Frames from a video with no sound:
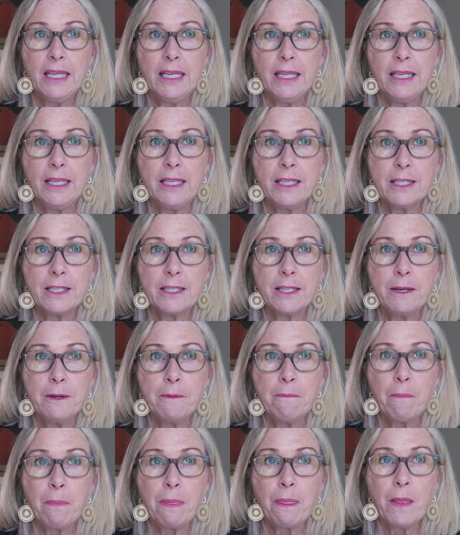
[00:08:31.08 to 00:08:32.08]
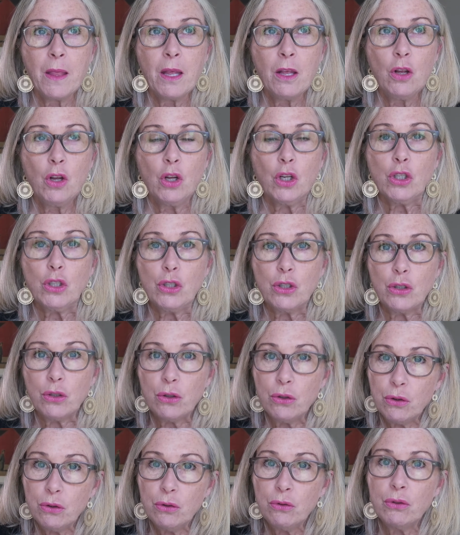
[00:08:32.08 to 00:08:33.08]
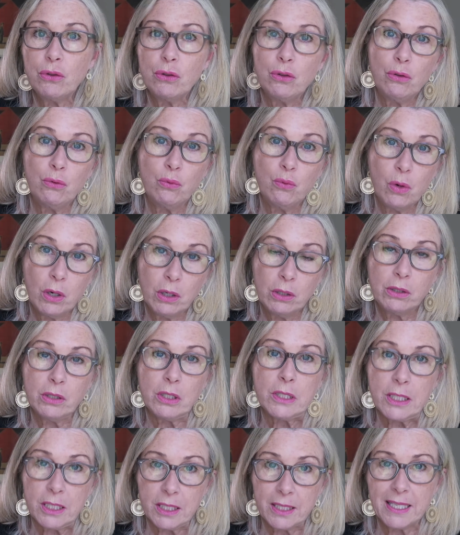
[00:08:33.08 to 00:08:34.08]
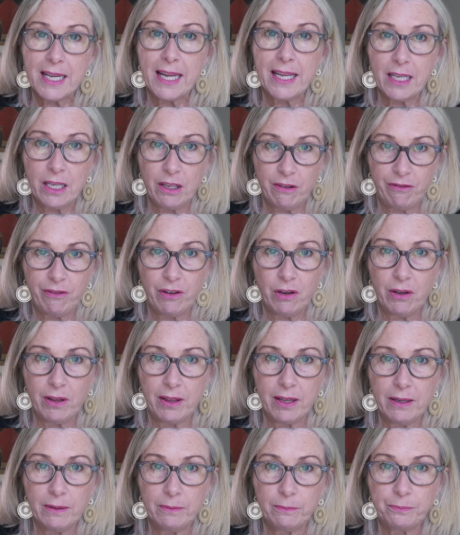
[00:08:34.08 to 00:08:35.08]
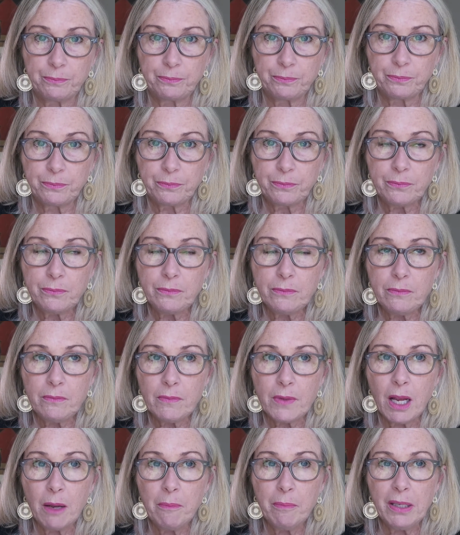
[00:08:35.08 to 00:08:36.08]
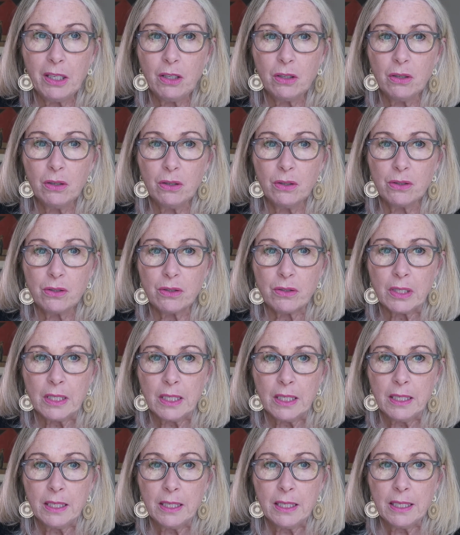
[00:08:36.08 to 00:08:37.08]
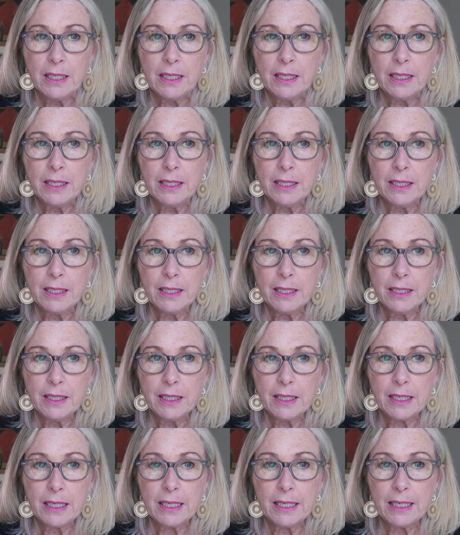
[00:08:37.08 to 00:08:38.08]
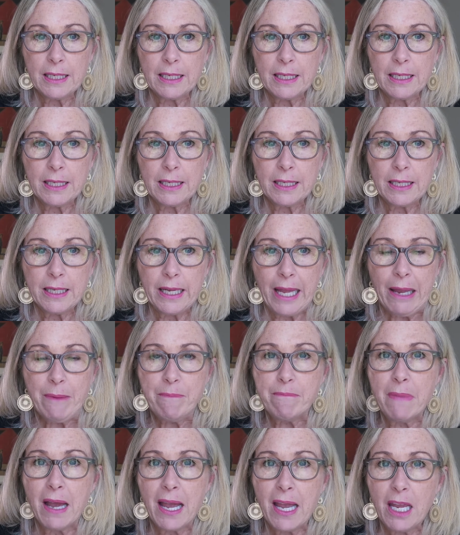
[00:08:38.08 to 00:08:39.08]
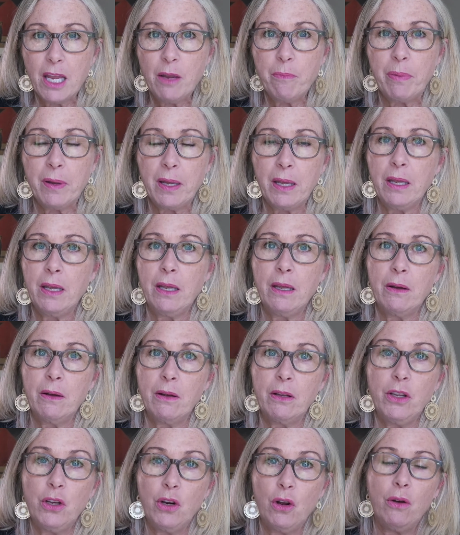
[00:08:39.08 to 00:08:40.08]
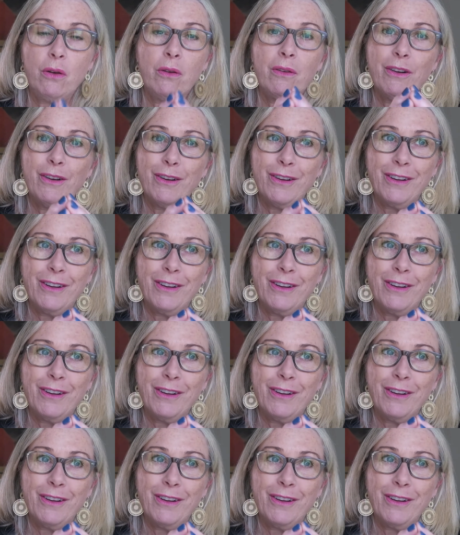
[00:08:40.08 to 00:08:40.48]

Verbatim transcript: is, do you want to take it further? Because uh, it may be, you know,